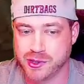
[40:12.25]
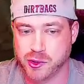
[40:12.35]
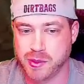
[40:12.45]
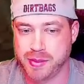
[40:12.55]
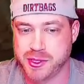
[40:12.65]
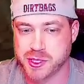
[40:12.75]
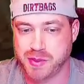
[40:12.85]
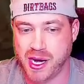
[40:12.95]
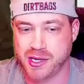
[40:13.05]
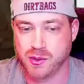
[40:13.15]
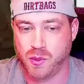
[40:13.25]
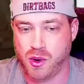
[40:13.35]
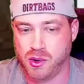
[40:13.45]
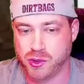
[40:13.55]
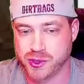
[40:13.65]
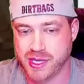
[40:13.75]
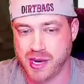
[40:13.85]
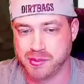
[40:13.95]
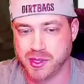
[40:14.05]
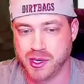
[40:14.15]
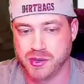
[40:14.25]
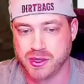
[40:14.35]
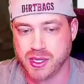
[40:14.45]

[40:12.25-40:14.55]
or maybe just behind the wall or down below.